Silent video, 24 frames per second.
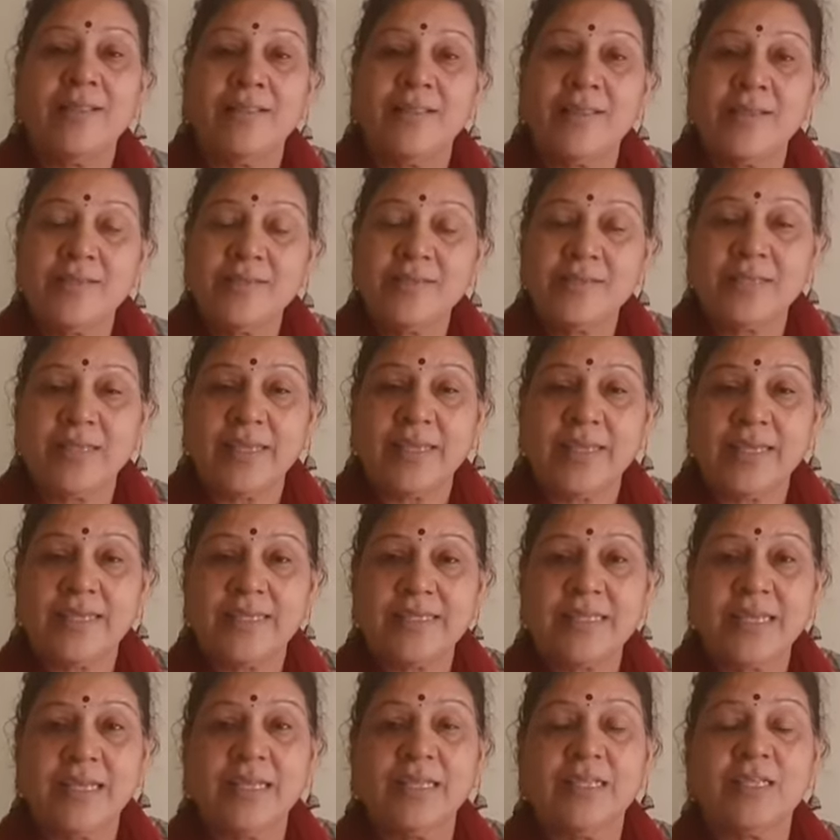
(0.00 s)
This
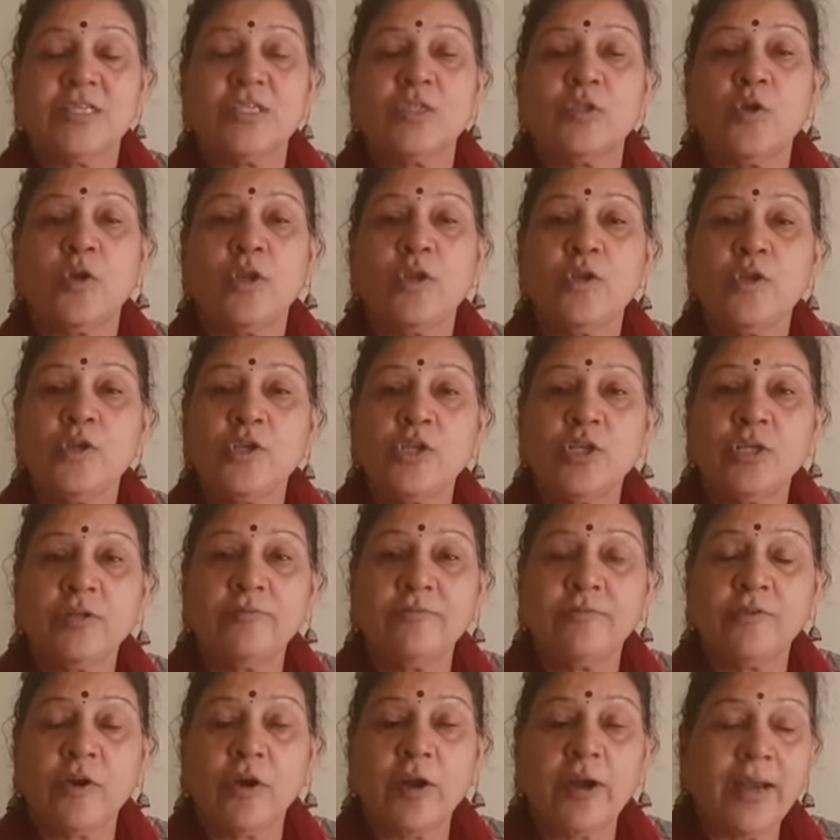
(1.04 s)
is the
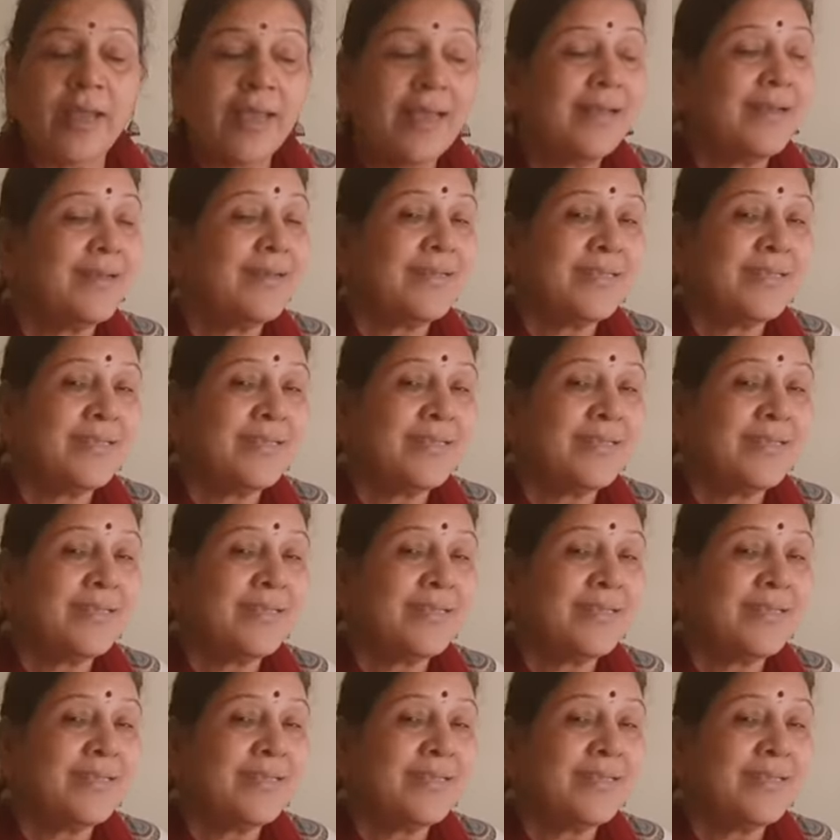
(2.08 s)
solution for